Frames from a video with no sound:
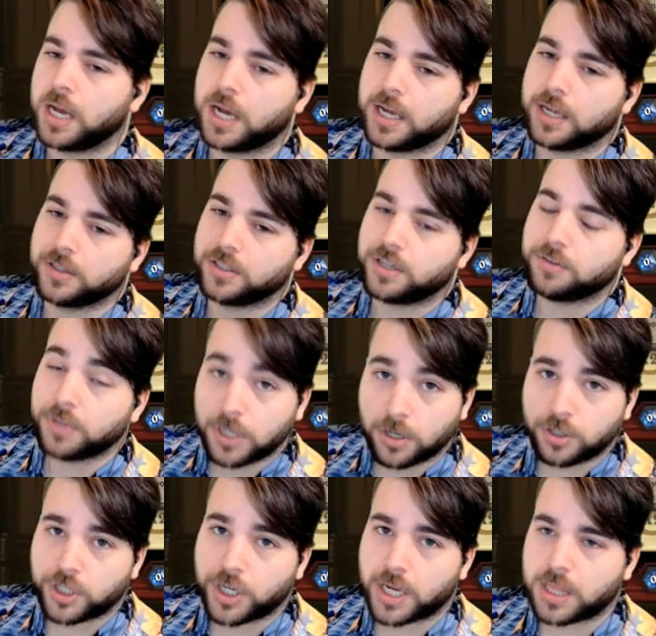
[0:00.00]
Definitely
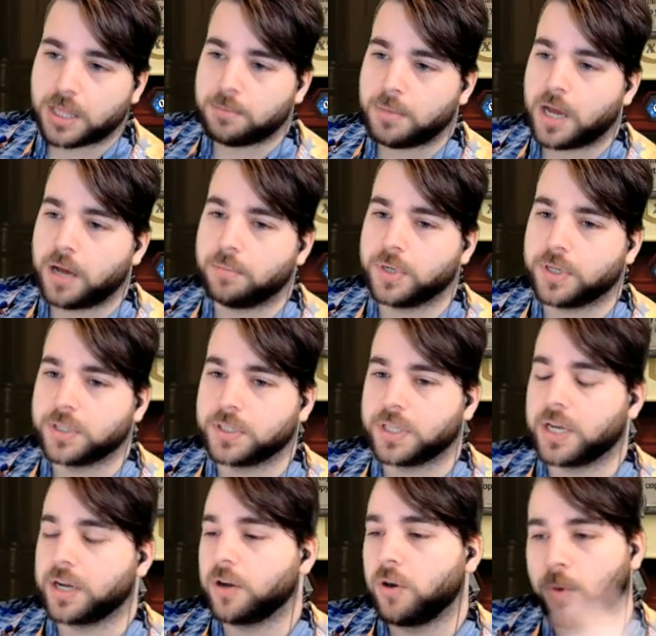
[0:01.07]
go check them out because
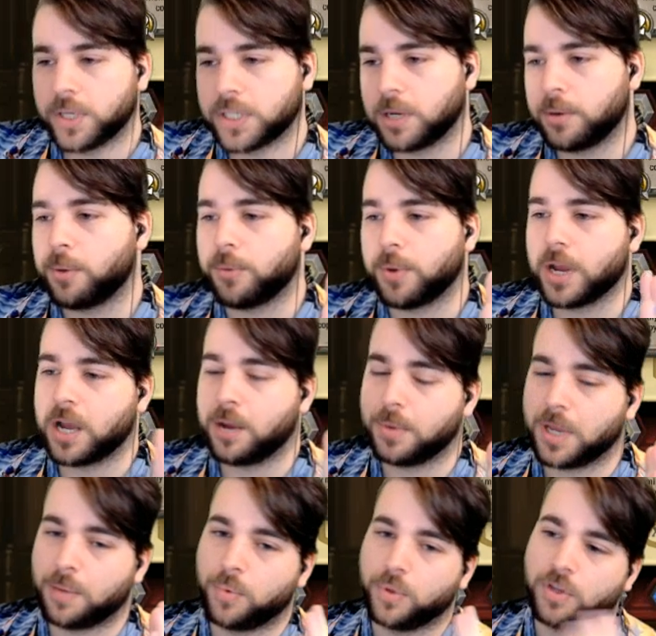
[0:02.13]
they're always
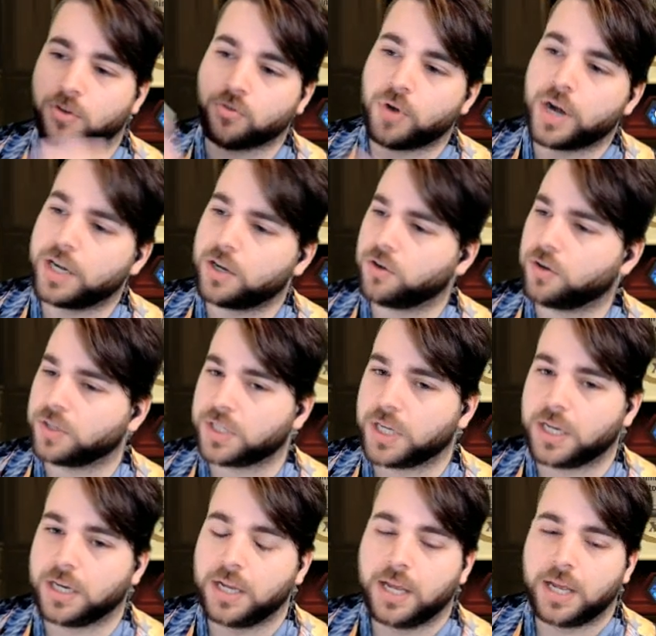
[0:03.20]
coming up with great
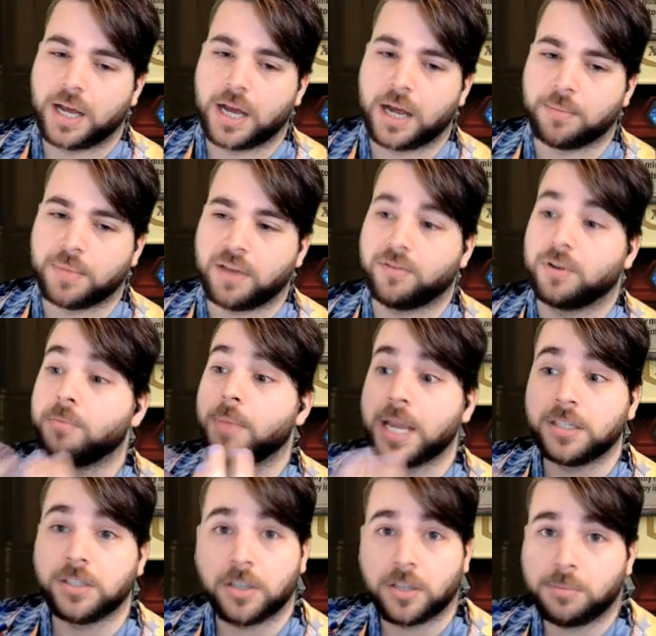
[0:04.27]
content. They have an
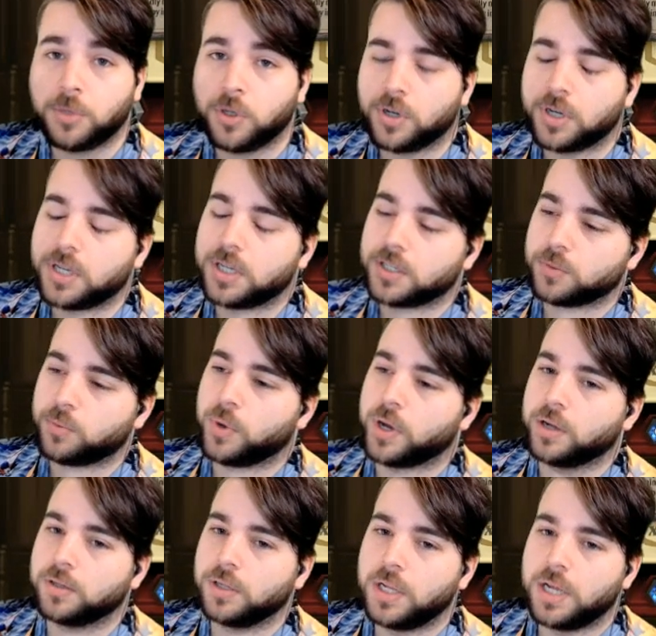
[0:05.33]
amazing community as
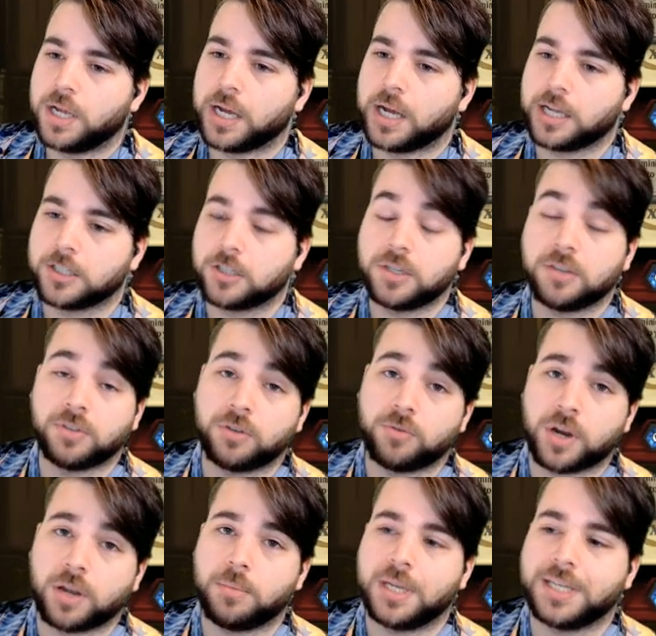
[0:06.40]
well, so definitely
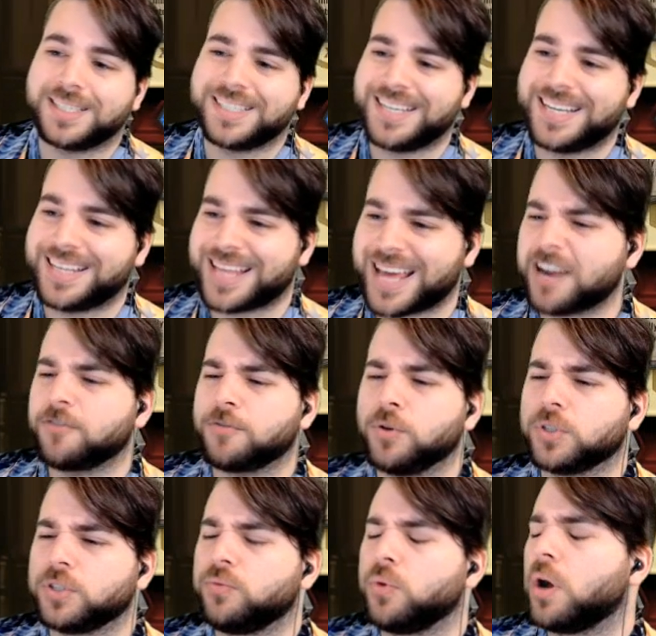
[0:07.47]
recommend seeing that. Of
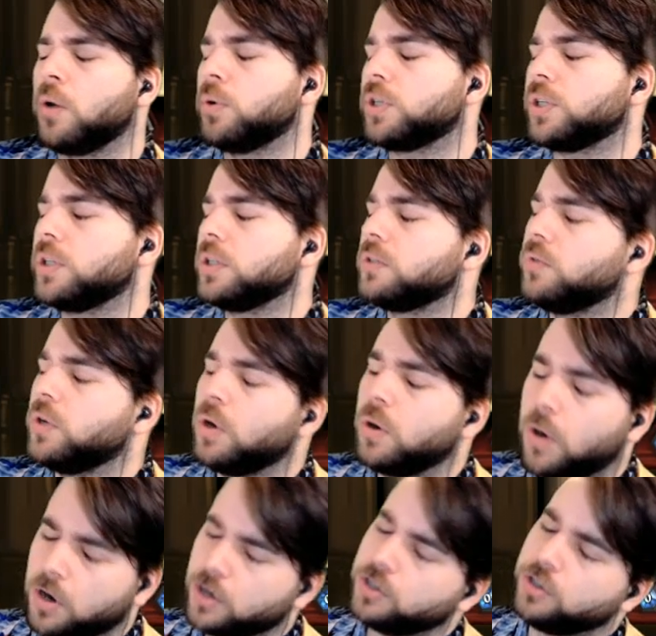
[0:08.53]
course, if you are watching this
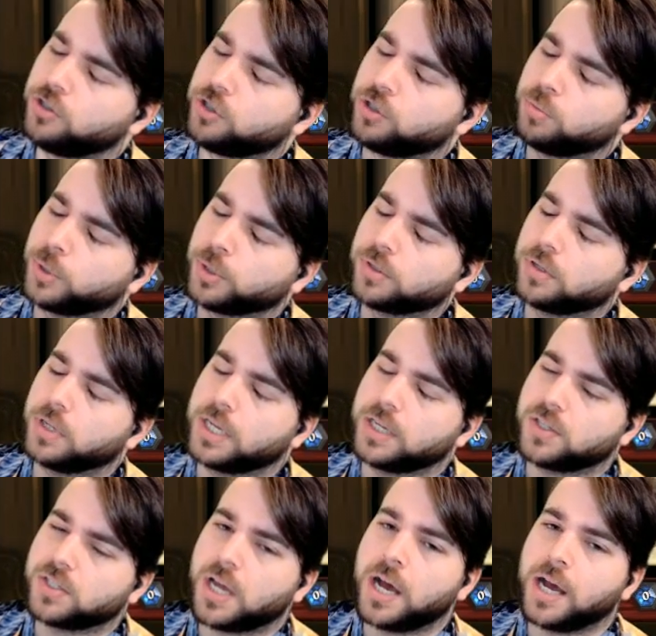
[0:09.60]
video on YouTube, all the
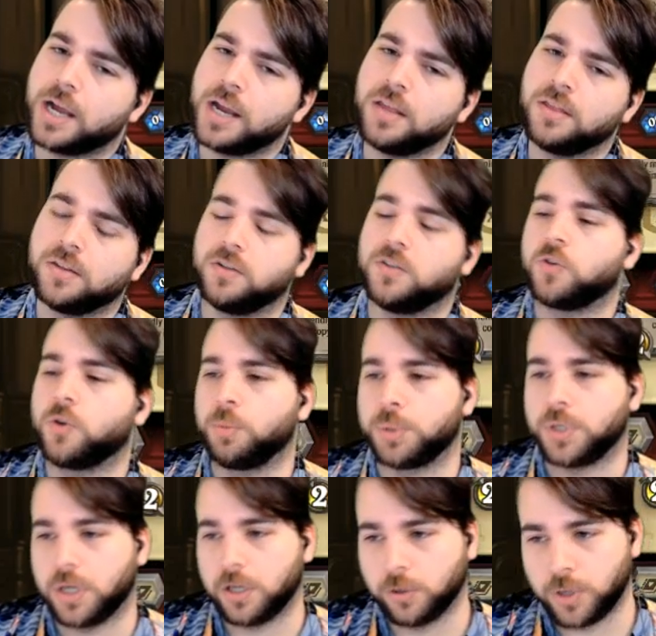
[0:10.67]
links are in the
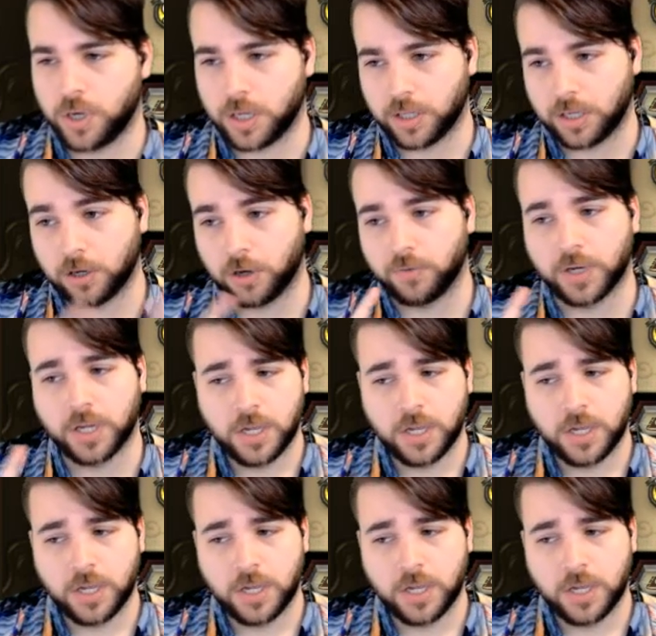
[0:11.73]
description, including link over